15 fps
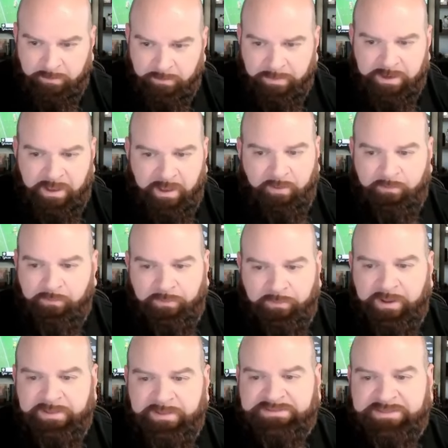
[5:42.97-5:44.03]
But
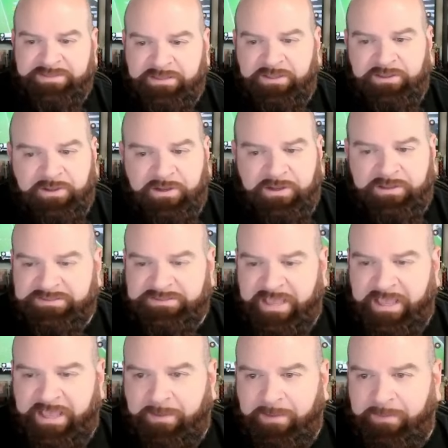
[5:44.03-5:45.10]
realistically, you look at this
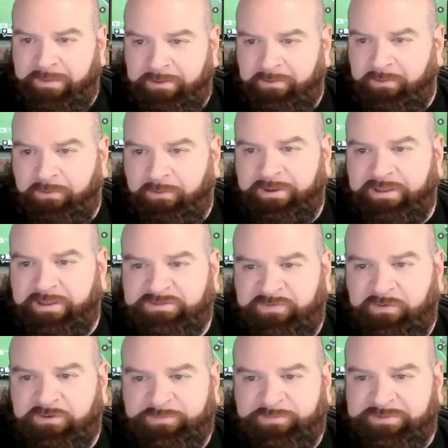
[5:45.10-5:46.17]
game. I mean, Oregon's
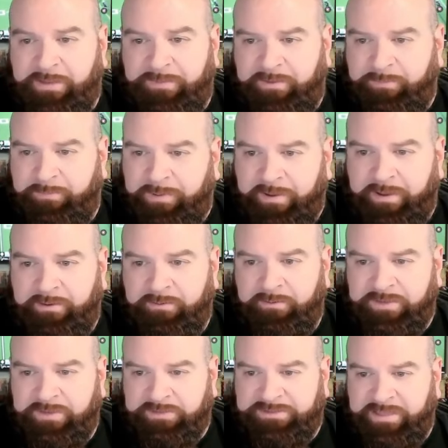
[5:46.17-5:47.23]
first possession, I mean, punt,
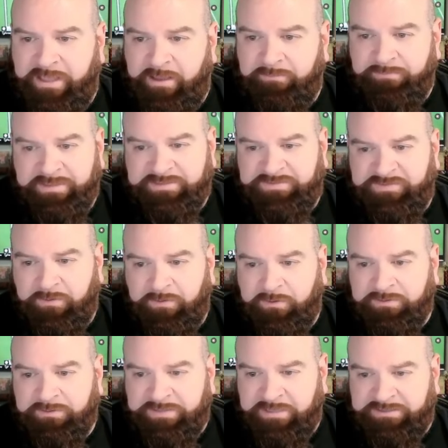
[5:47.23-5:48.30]
touchdown, missed field
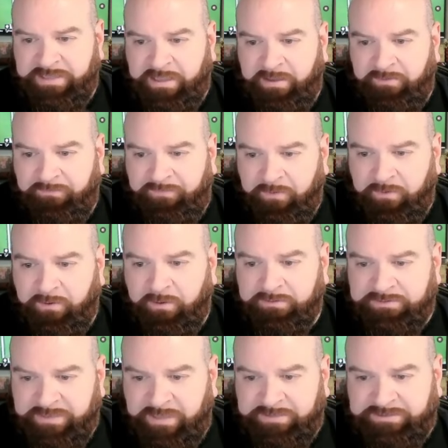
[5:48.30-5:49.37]
goal, touchdown.
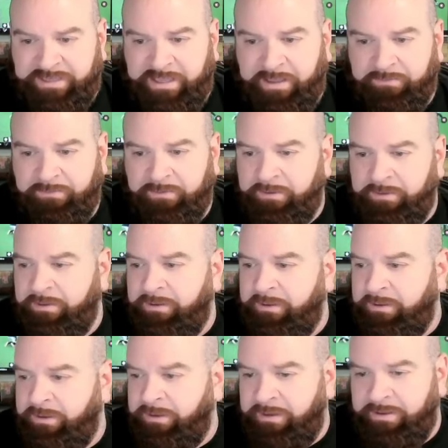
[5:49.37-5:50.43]
And
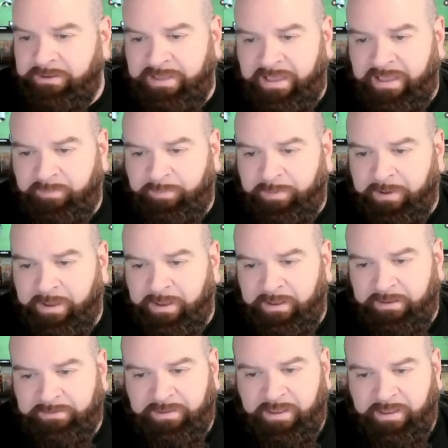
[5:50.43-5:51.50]
then they had a punt
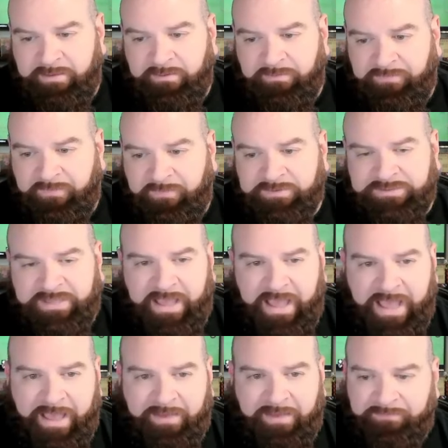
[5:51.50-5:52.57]
to end the first
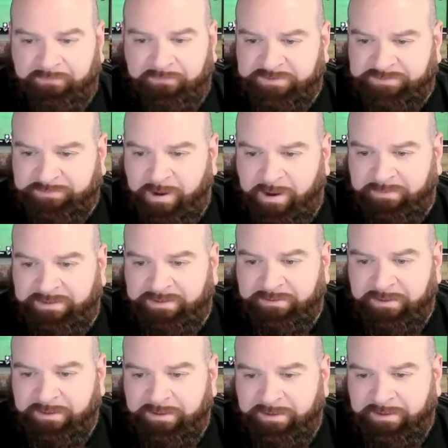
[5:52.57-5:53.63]
half, which probably
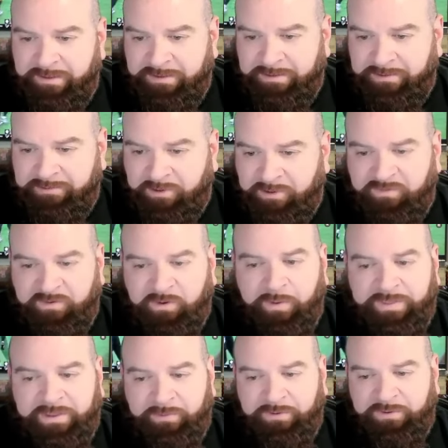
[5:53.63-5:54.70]
don't even know
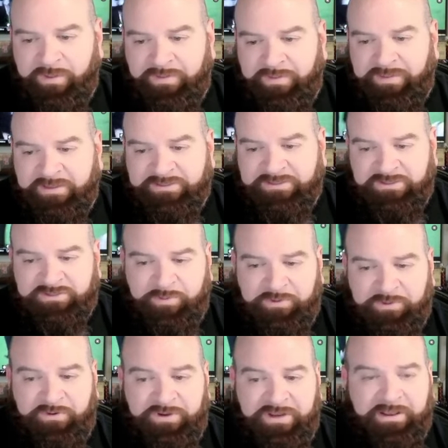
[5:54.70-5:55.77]
what they were doing. I thought they should have just
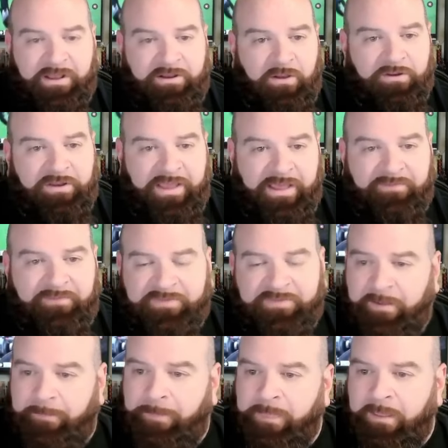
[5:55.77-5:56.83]
put their knee down and gone to
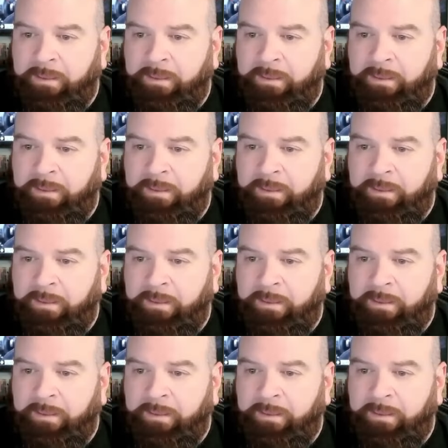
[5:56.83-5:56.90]
halftime.